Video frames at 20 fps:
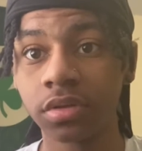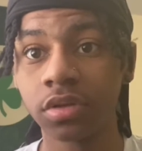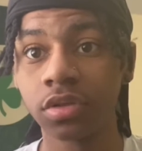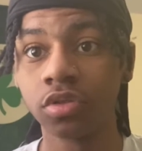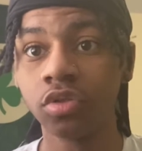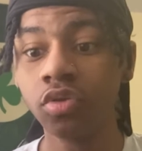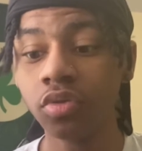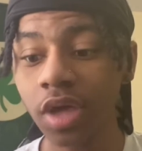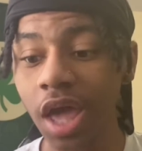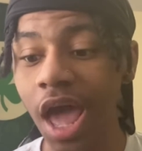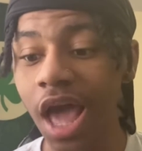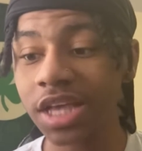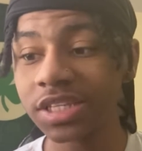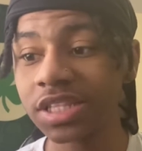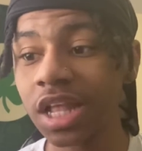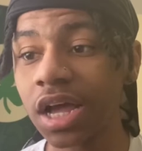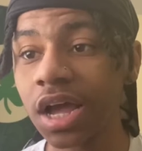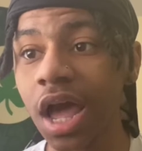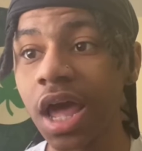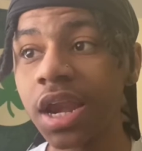Luka has
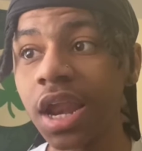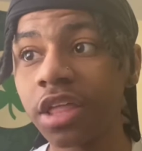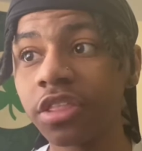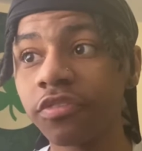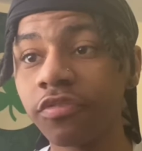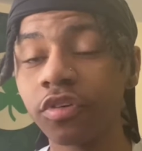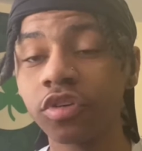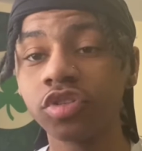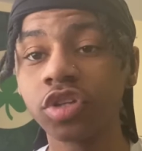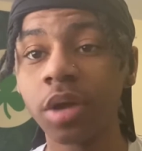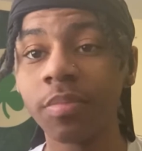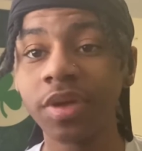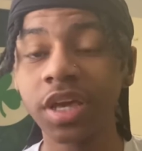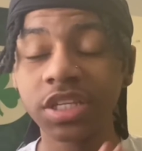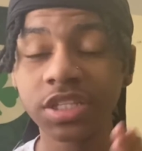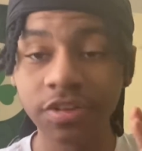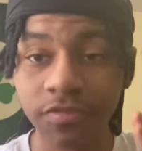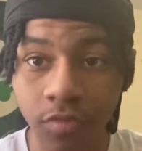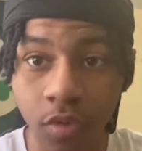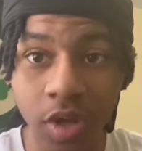not gotten out the first round
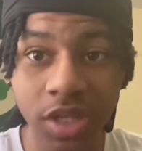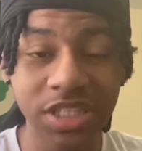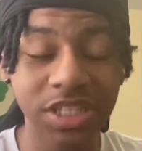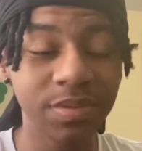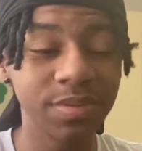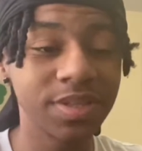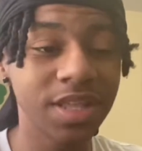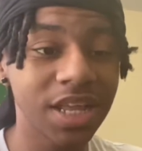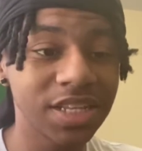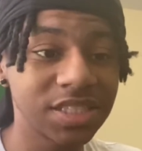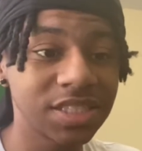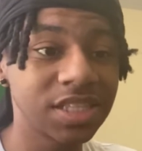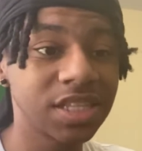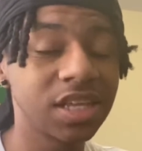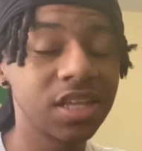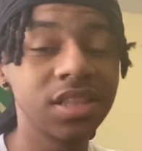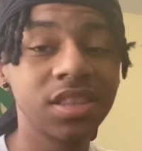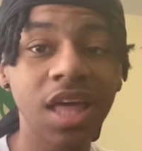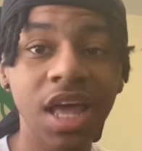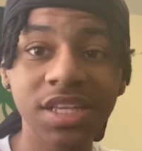because of one team, and that's
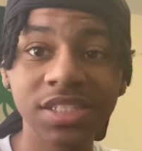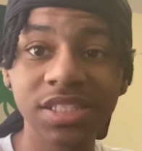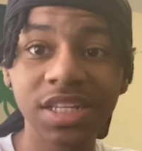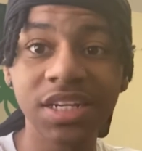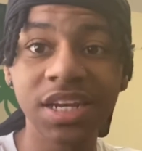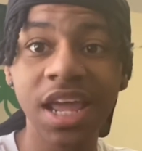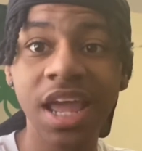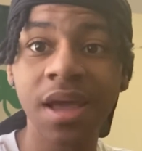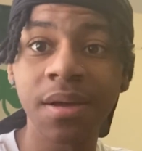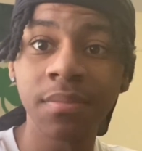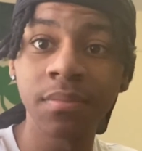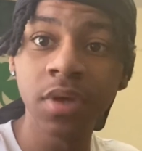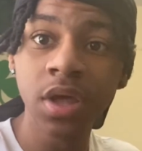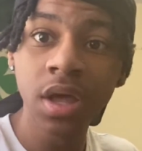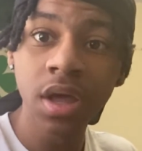the damn